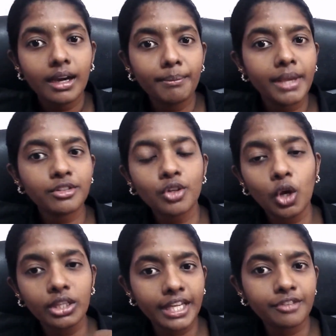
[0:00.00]
Based on
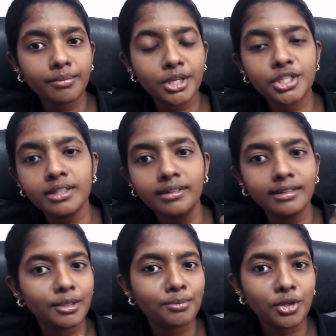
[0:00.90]
all the information,
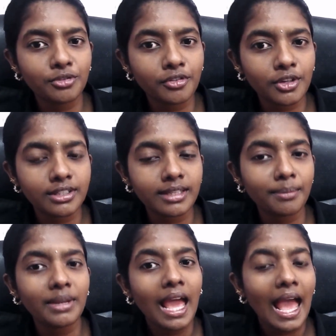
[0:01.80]
the proof of
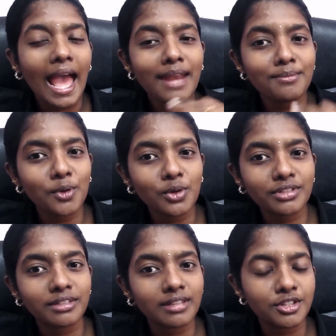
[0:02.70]
concept, and most
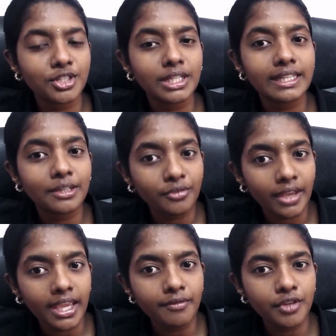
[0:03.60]
essentially, the
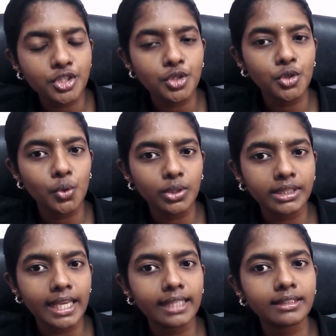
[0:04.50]
way in which you
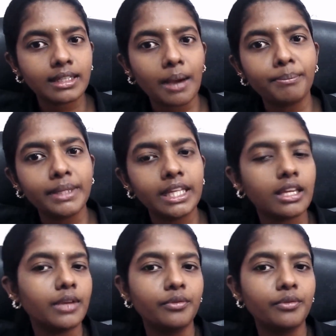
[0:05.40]
think the company can